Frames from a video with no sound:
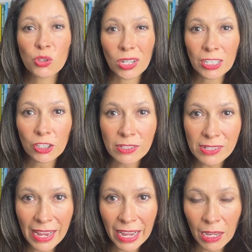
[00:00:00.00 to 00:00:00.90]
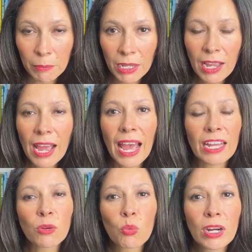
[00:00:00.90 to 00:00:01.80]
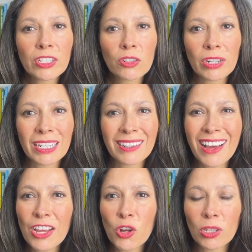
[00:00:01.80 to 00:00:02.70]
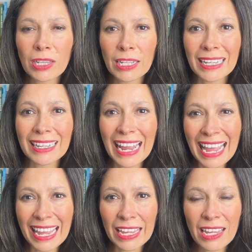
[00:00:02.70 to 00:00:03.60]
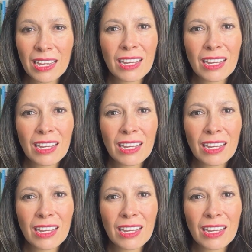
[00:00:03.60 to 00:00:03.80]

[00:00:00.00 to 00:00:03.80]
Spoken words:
to Uncle Sam and wondering not only A,